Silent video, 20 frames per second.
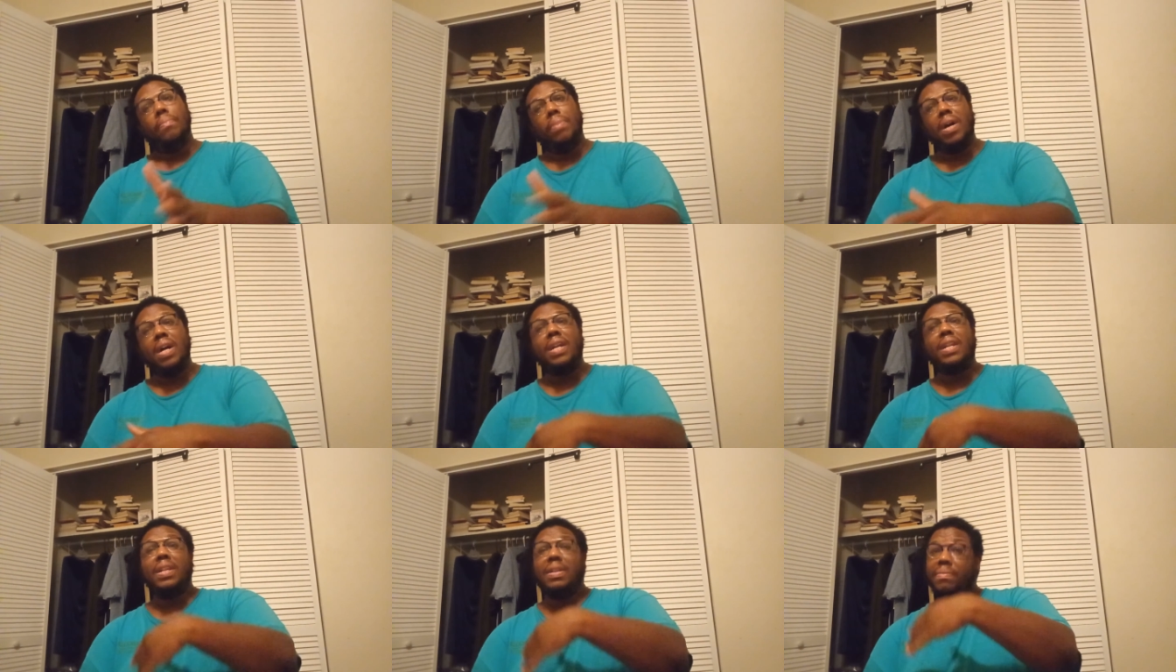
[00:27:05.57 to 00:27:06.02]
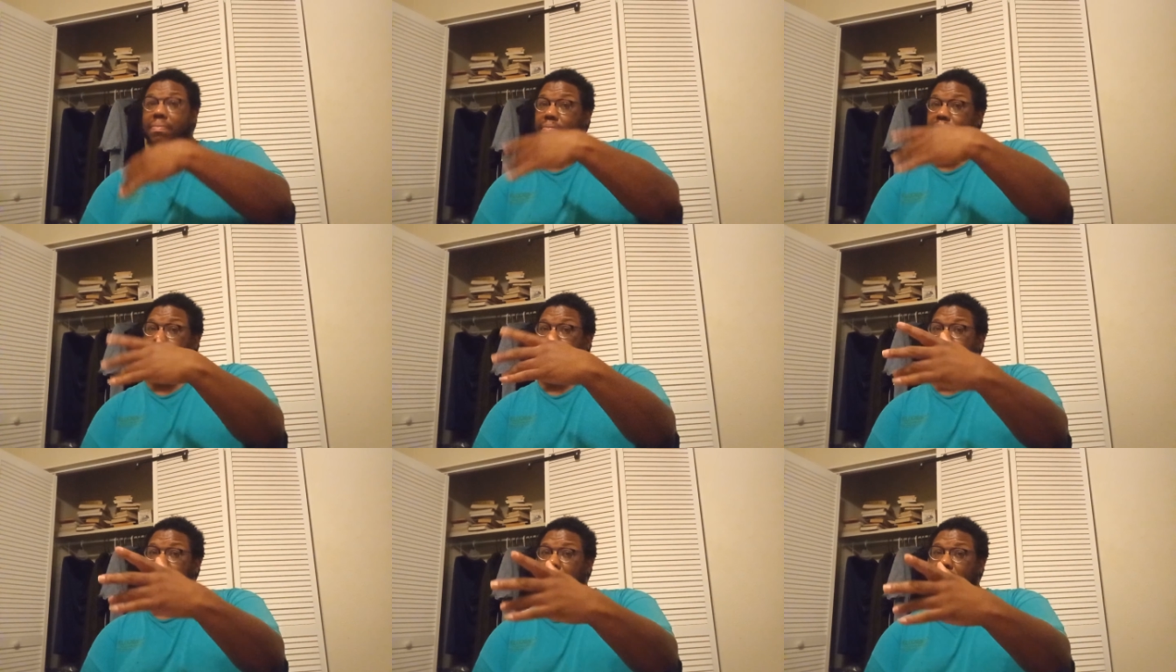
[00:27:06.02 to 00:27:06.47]
But,
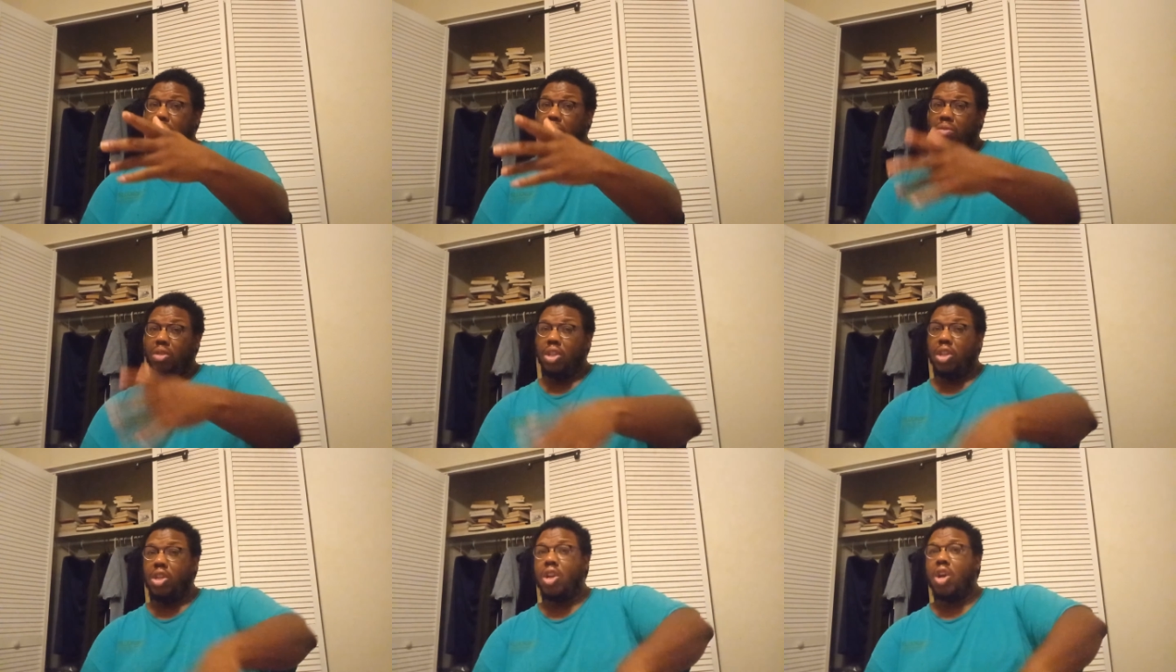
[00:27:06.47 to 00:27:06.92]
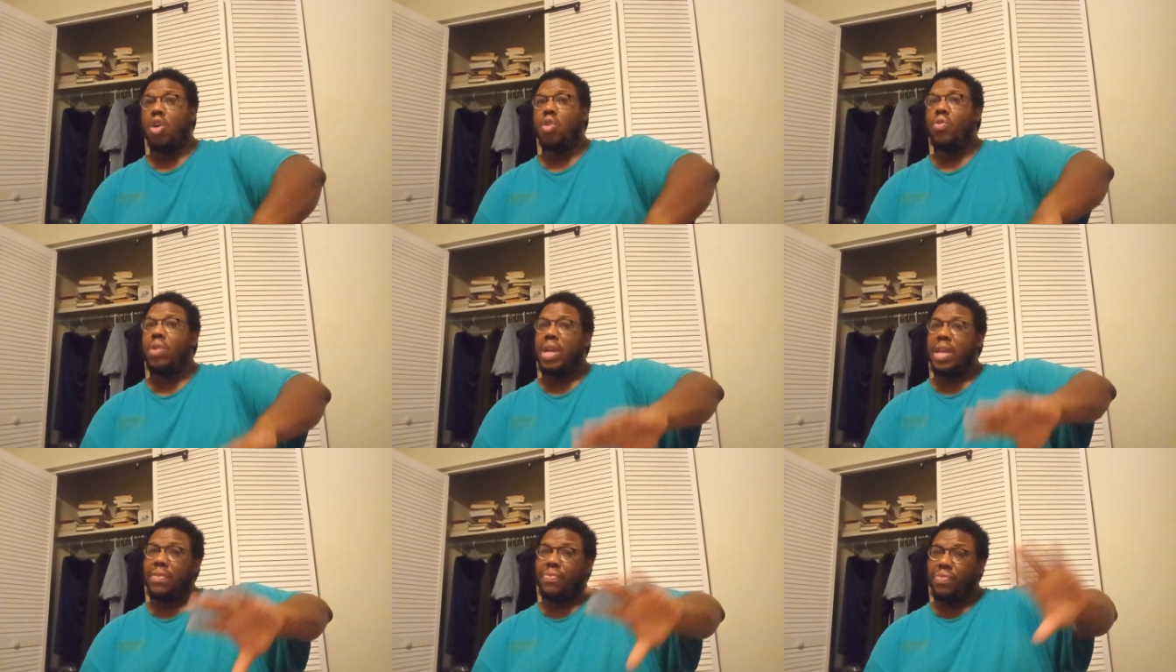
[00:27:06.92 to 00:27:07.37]
you
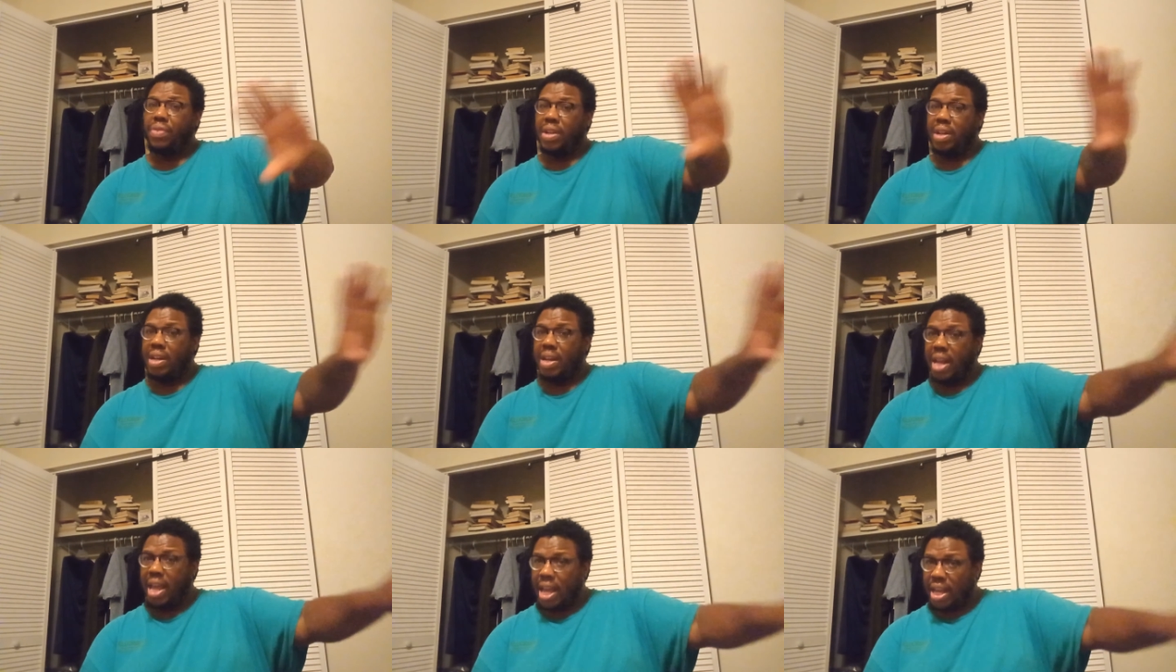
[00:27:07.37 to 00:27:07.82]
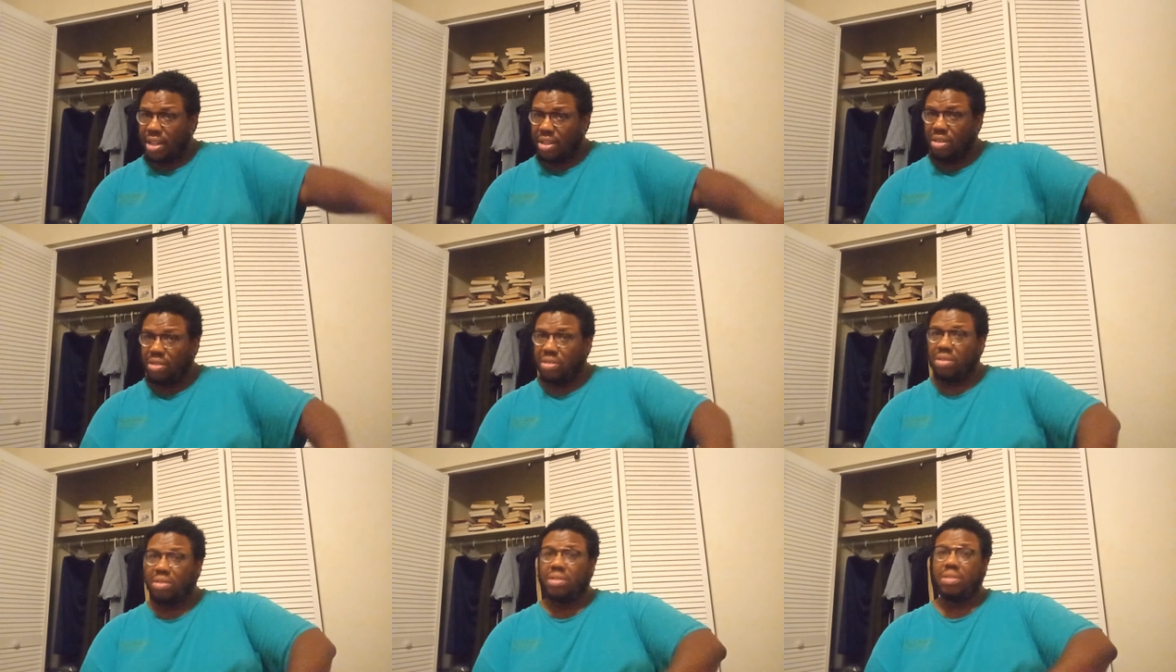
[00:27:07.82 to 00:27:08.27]
know, in the
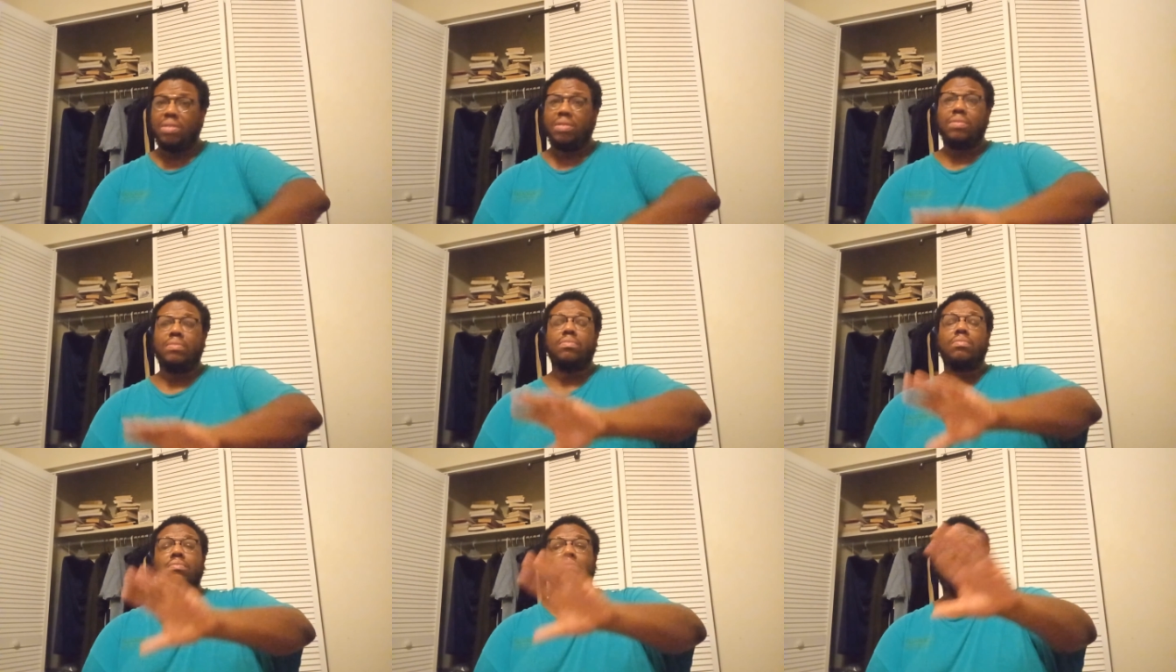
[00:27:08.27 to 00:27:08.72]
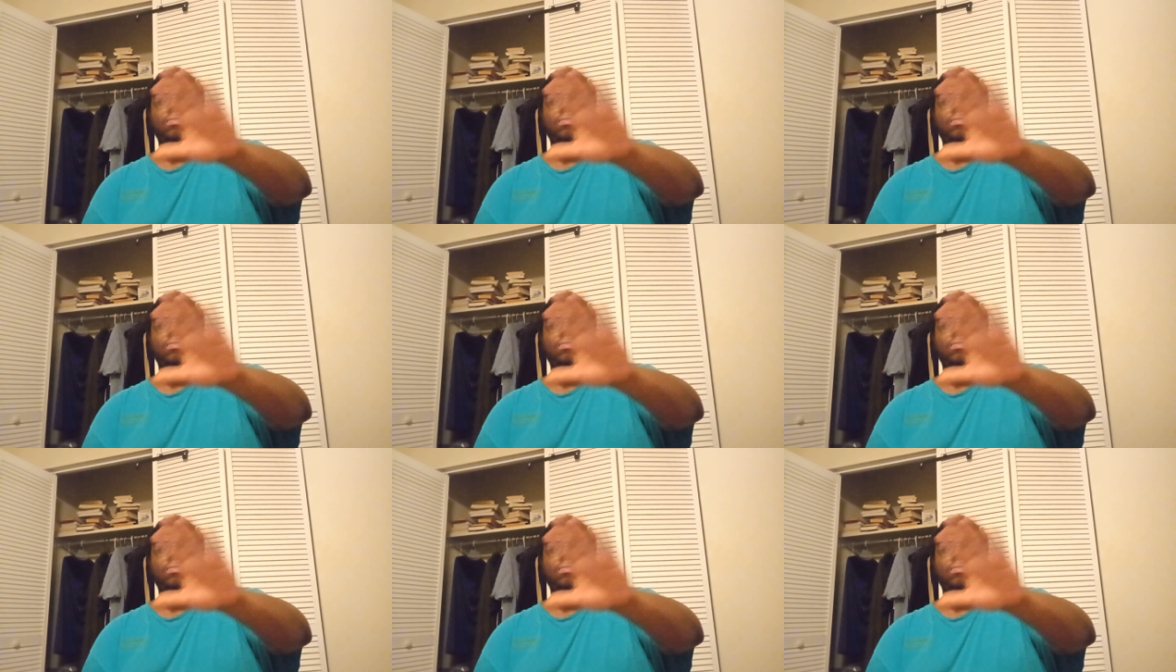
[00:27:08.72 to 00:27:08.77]
next,